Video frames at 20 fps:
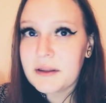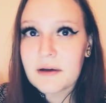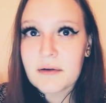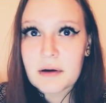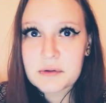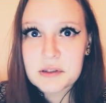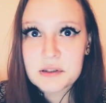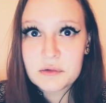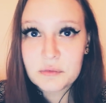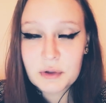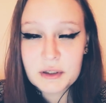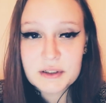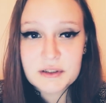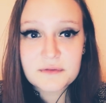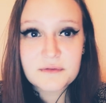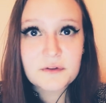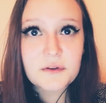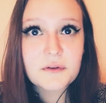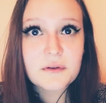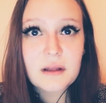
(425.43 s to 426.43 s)
They're absolutely
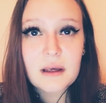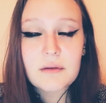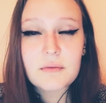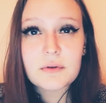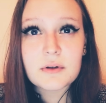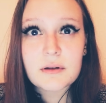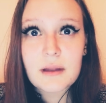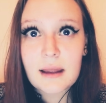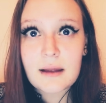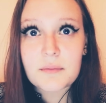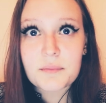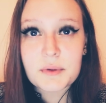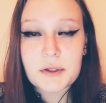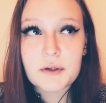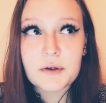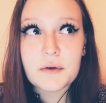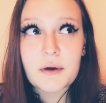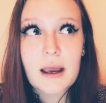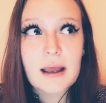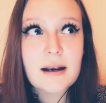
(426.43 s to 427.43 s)
wonderful. They will help
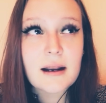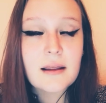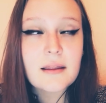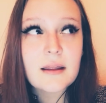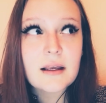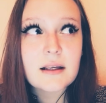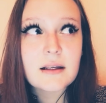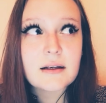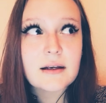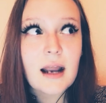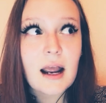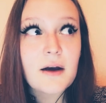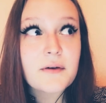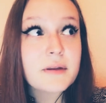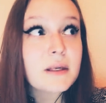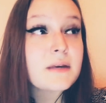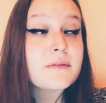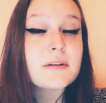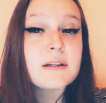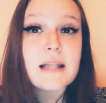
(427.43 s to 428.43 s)
you, and I think now
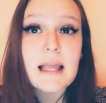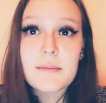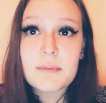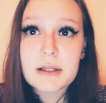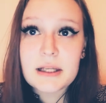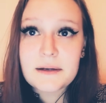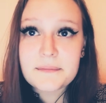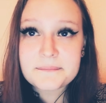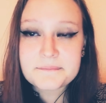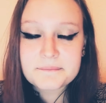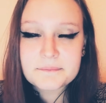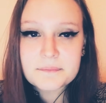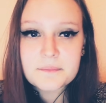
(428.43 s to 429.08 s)
they even label it.